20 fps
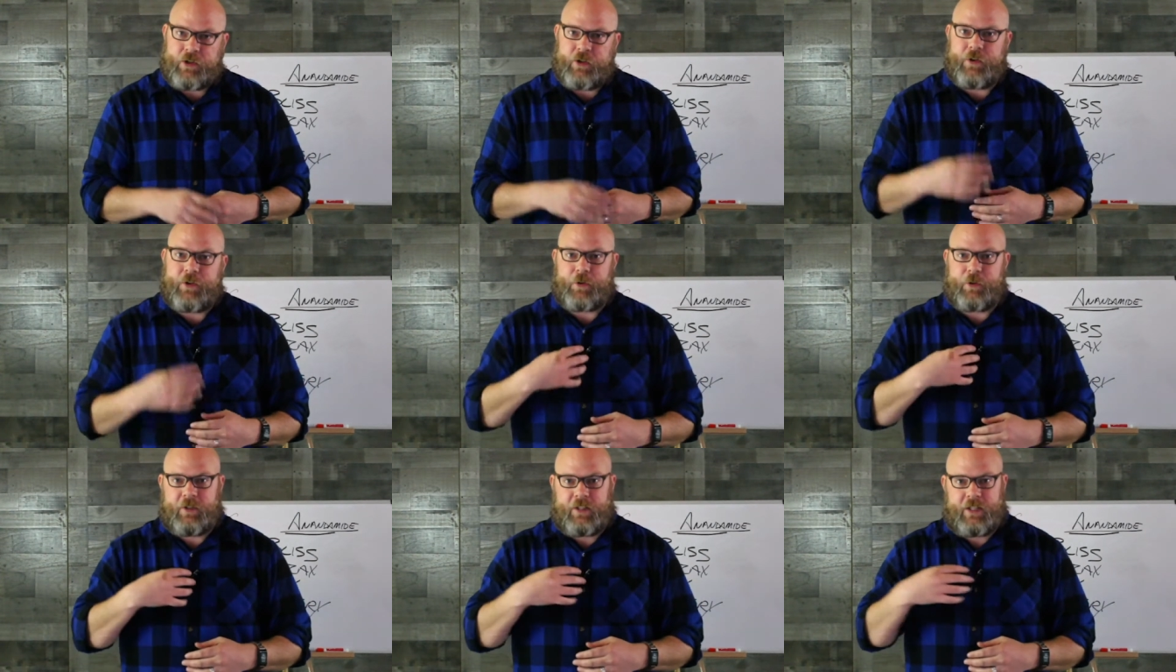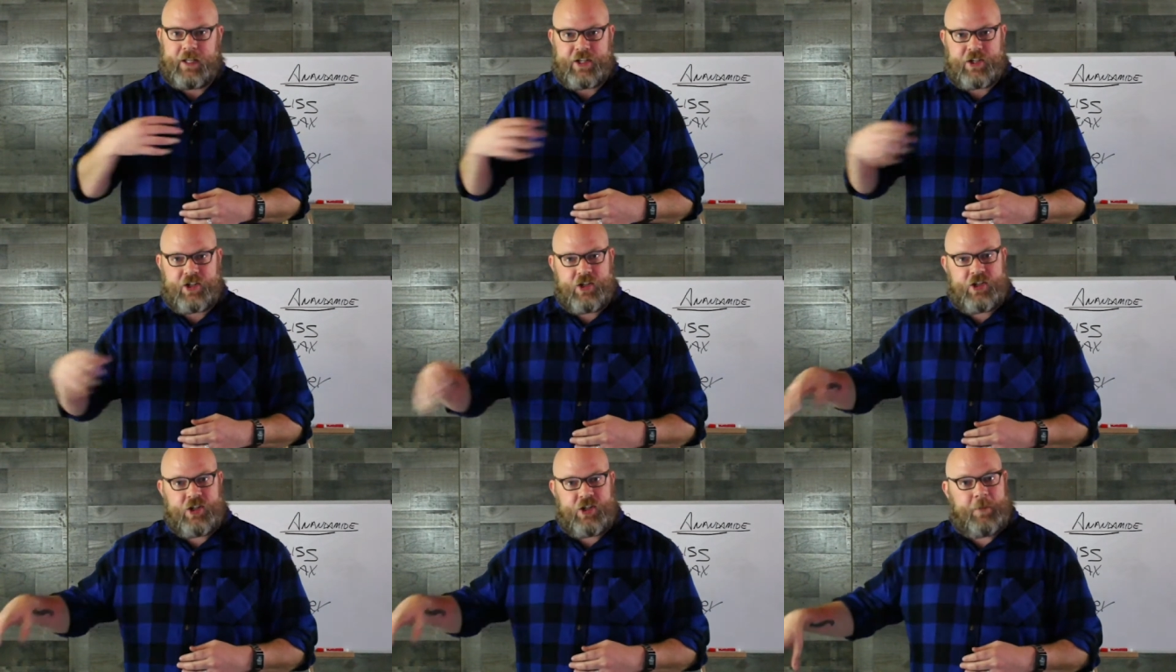their
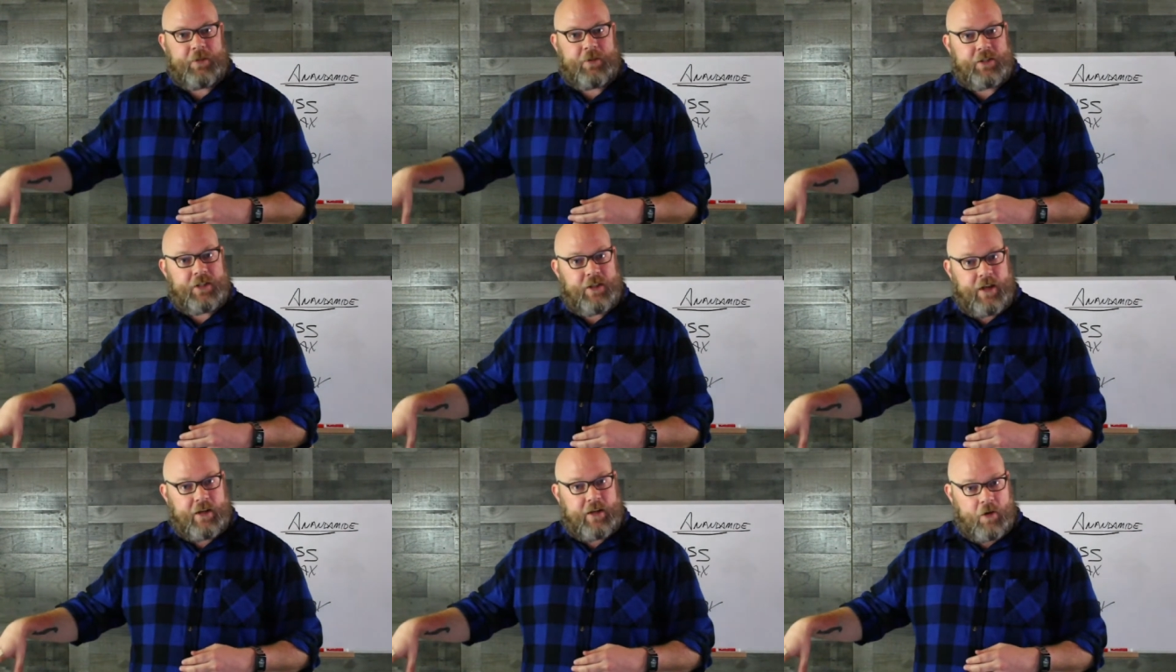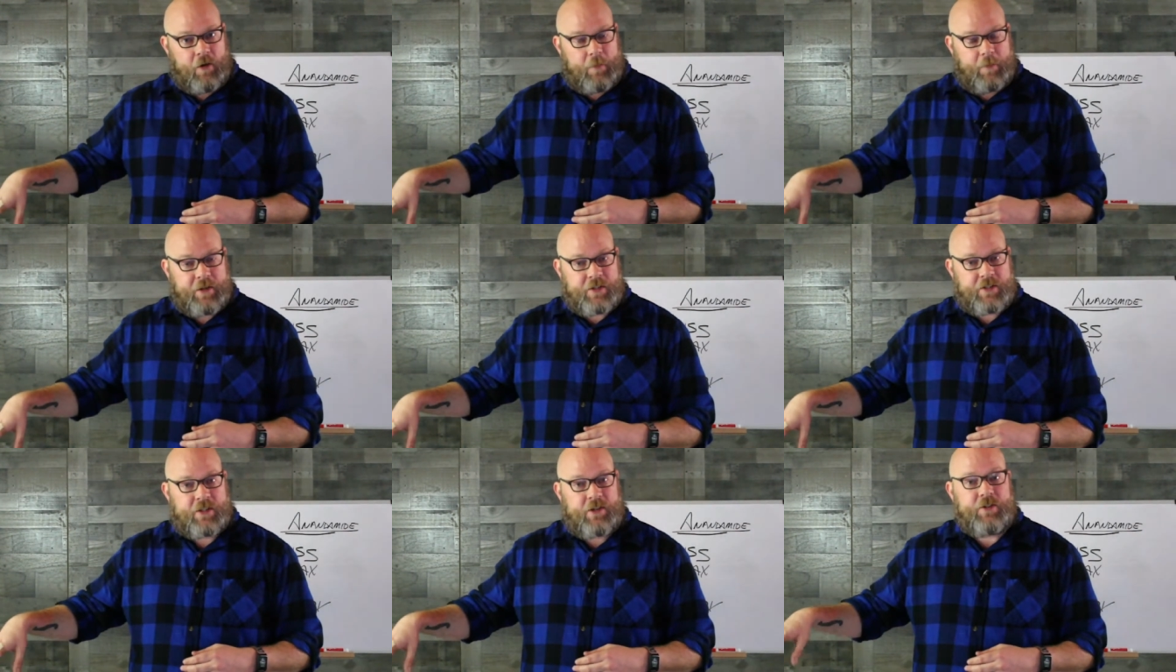relationship to that coping
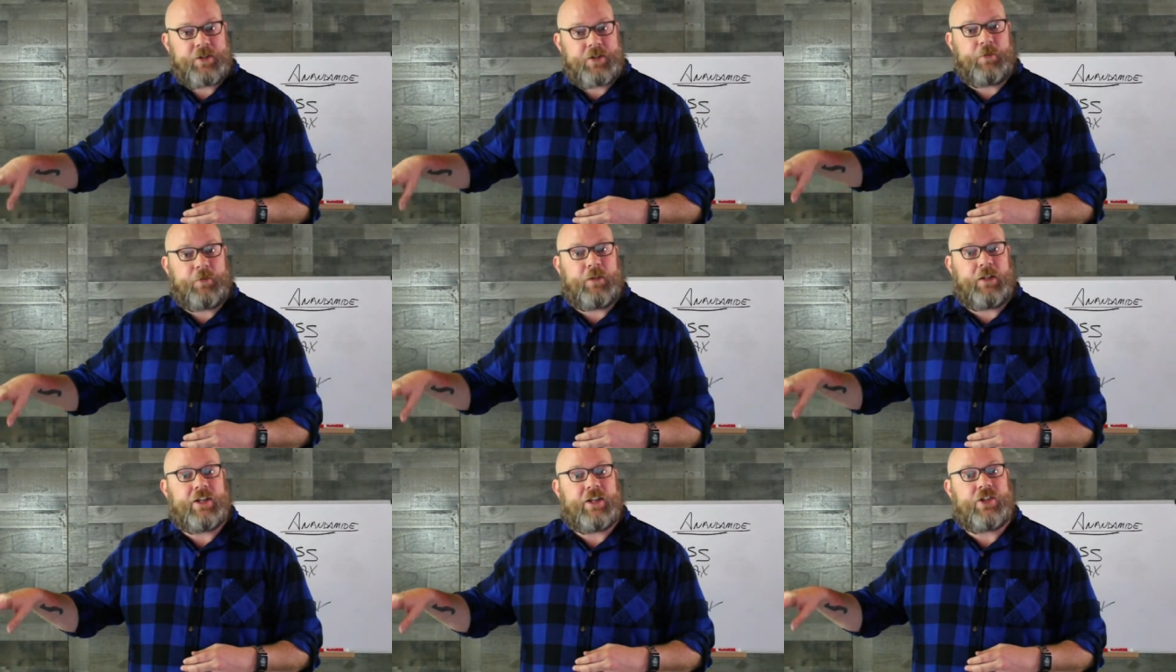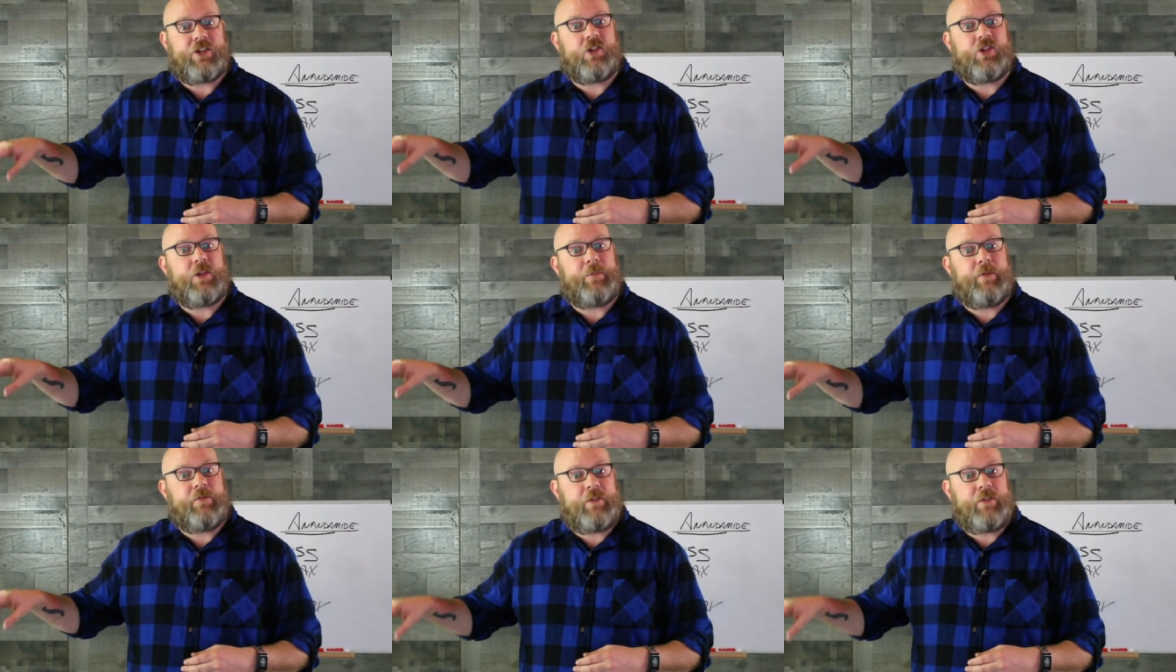skill is a
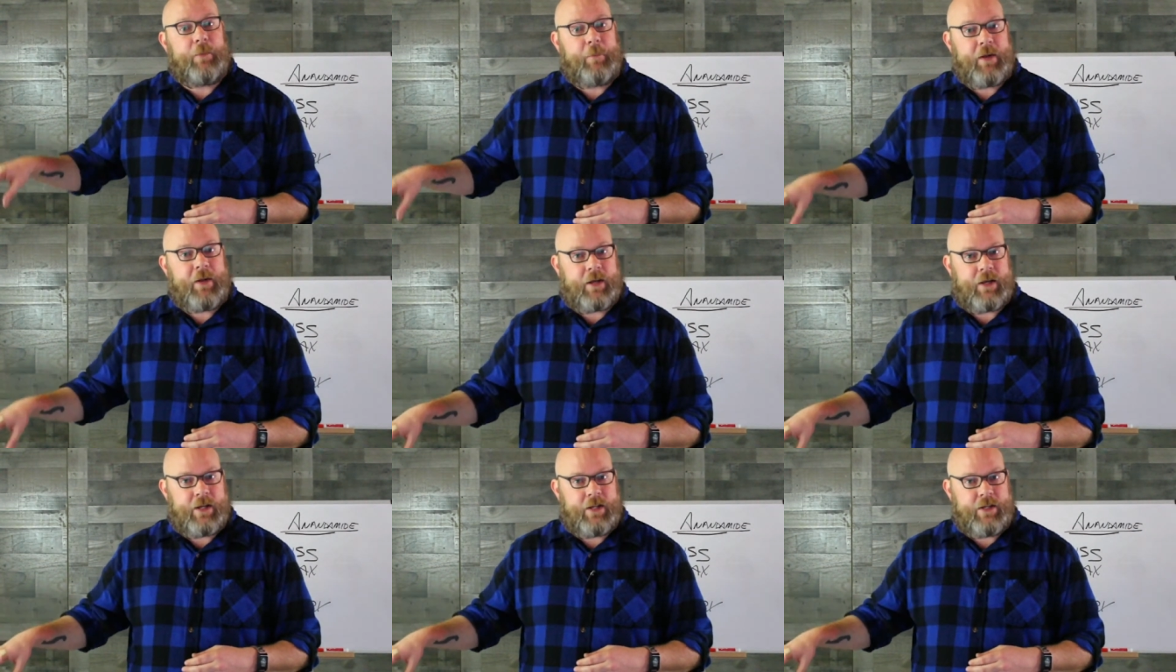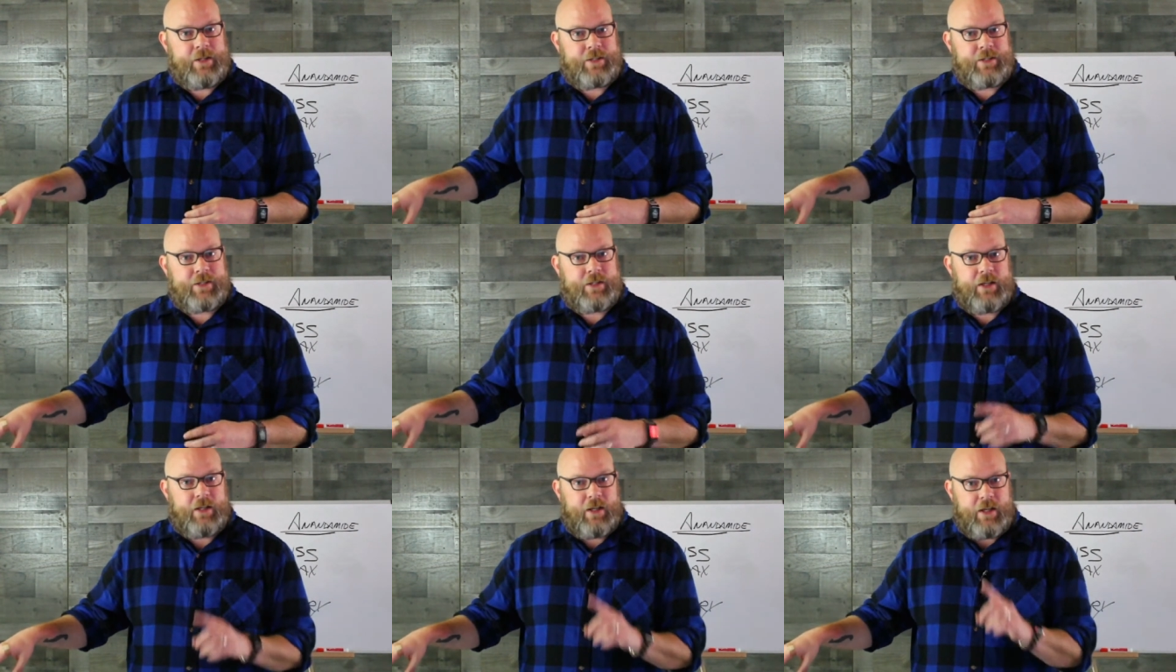relationship of dependence